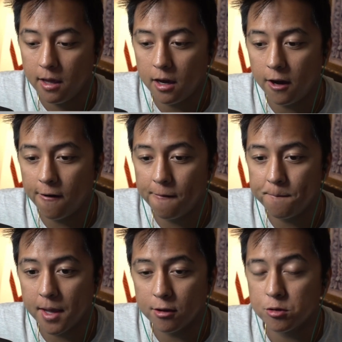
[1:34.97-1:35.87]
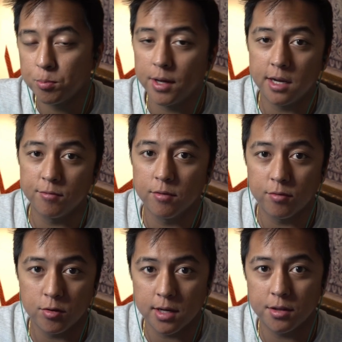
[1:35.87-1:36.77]
and there's plenty of
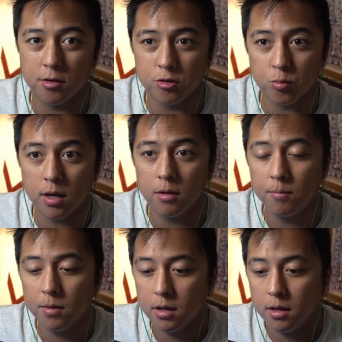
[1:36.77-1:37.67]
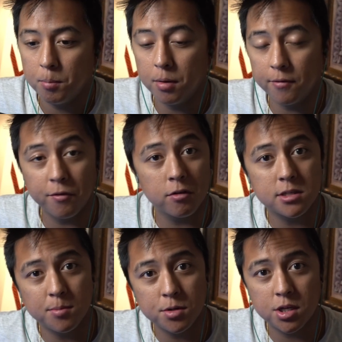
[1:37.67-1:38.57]
reviews out there as well. But first,
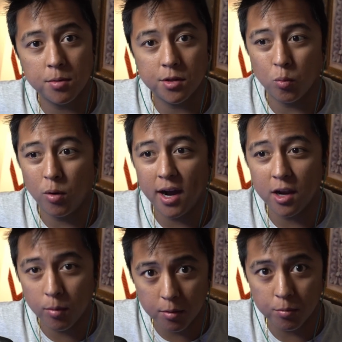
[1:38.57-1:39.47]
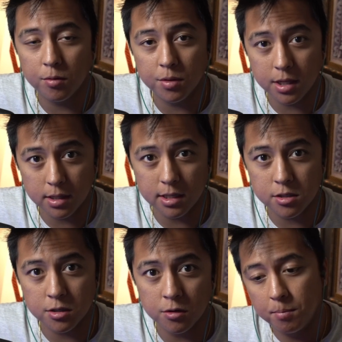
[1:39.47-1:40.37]
let me share with you why I went with the Elite
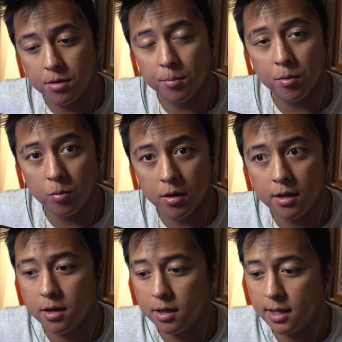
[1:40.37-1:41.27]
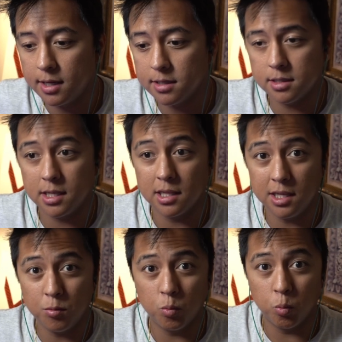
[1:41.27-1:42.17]
2. Number one is the
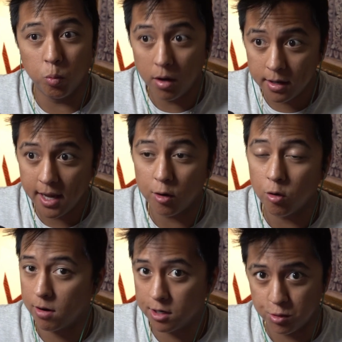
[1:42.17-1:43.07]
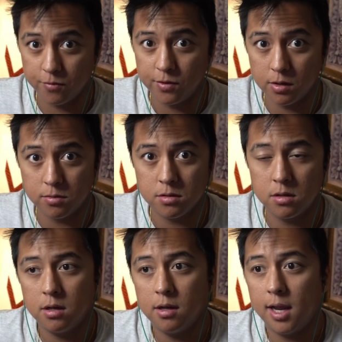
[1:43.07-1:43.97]
Elite 1 had horrendous reviews,
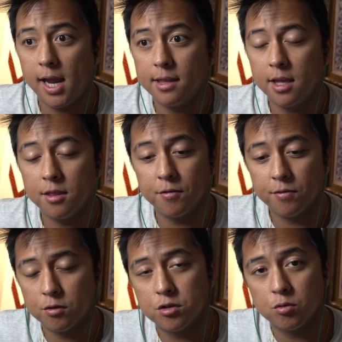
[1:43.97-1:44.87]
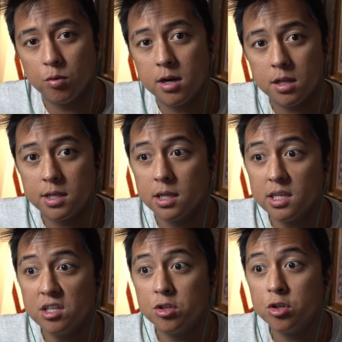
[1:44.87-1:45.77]
and then the first run of the
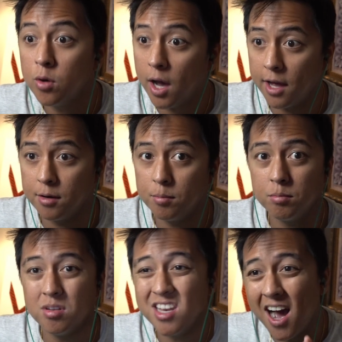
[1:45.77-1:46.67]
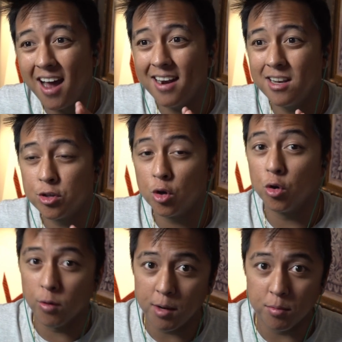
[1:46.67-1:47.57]
Elite 2 had not so
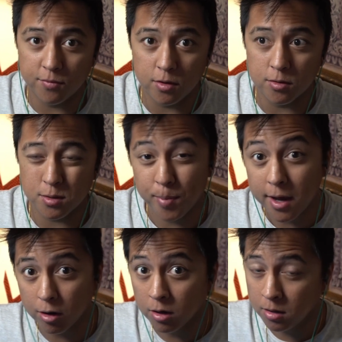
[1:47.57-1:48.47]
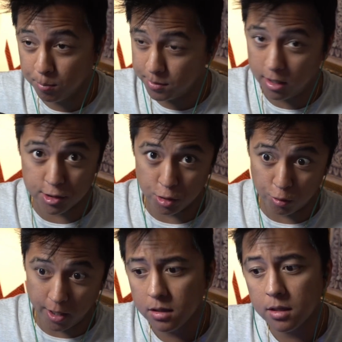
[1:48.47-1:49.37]
great reviews. Better, but not so
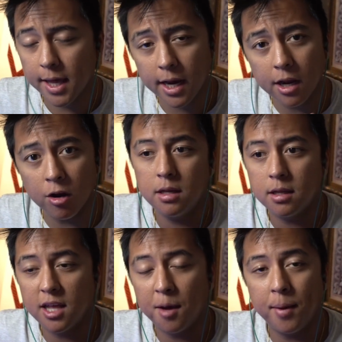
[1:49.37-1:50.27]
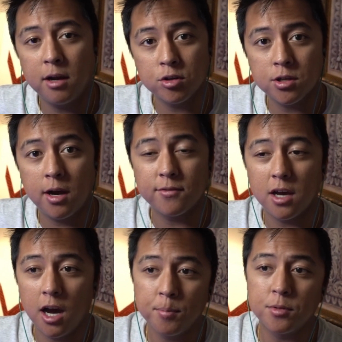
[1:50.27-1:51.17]
great. Then I heard that Microsoft
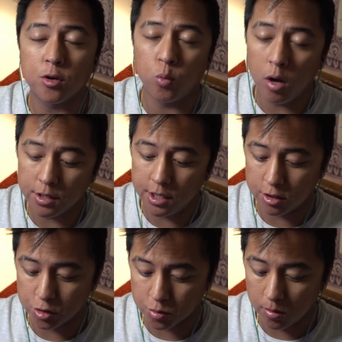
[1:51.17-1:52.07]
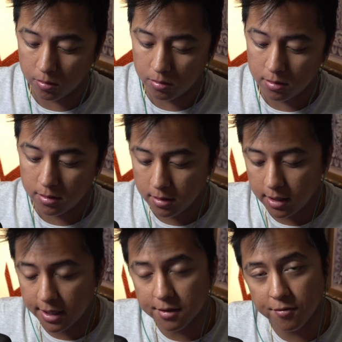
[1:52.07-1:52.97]
upped the quality control
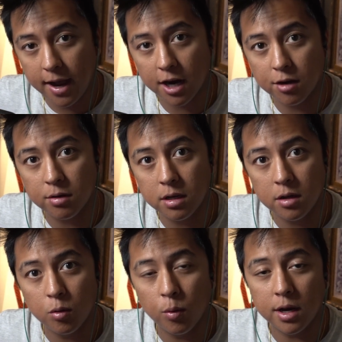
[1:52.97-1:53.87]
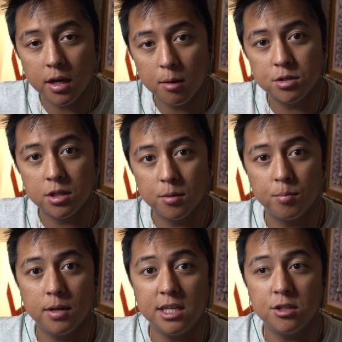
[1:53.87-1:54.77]
in the factory when it comes to
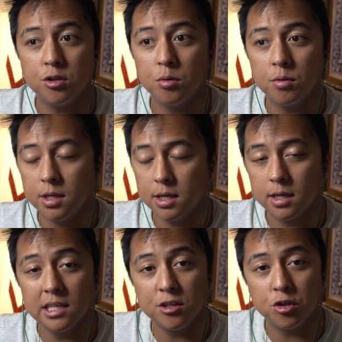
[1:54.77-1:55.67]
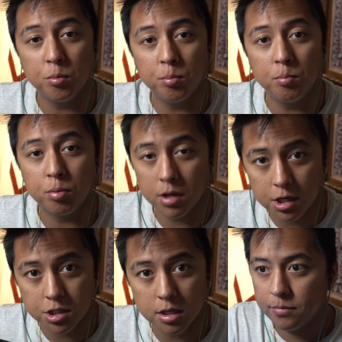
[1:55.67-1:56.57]
the Elite 2
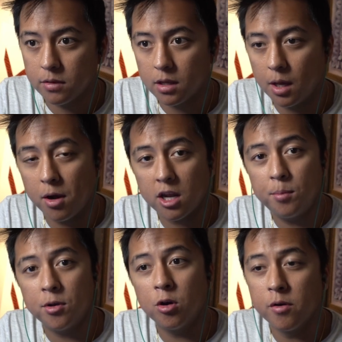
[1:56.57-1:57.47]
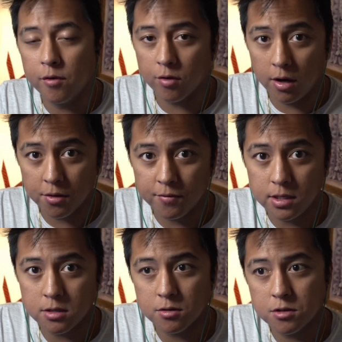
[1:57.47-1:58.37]
production. I'm not going to be going over all the
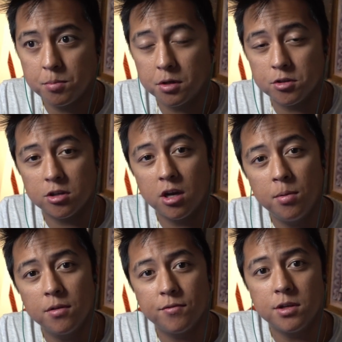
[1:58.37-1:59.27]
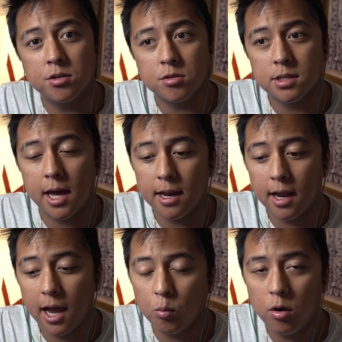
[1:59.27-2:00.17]
features, but there's a couple of features that
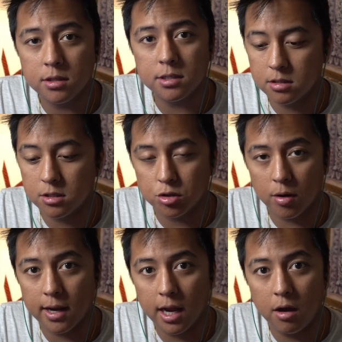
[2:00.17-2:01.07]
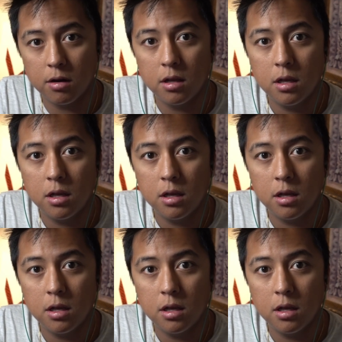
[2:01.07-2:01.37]
I wanted to try out